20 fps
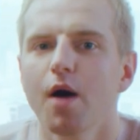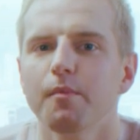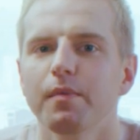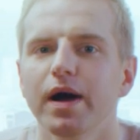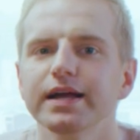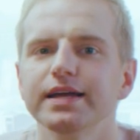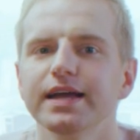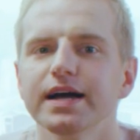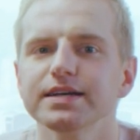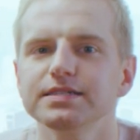
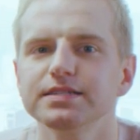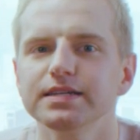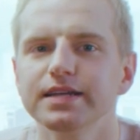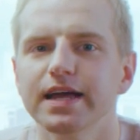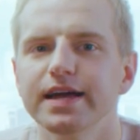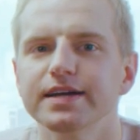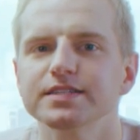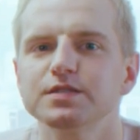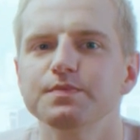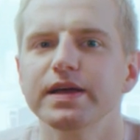My guest
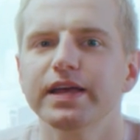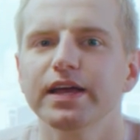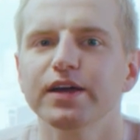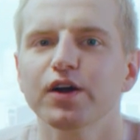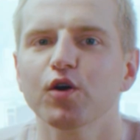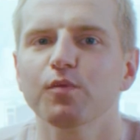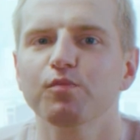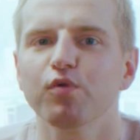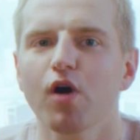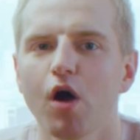today is making
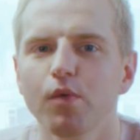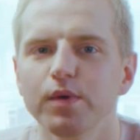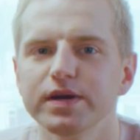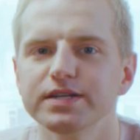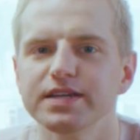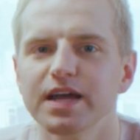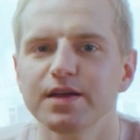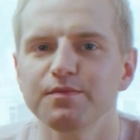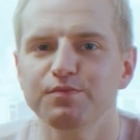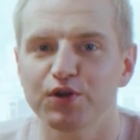her
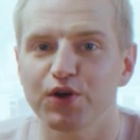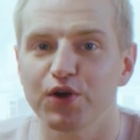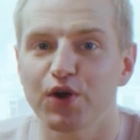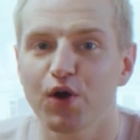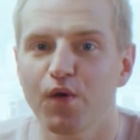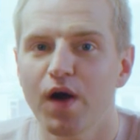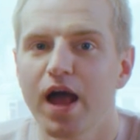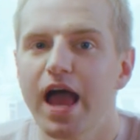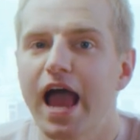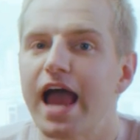Broadway
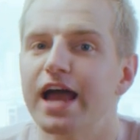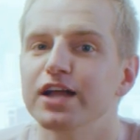debut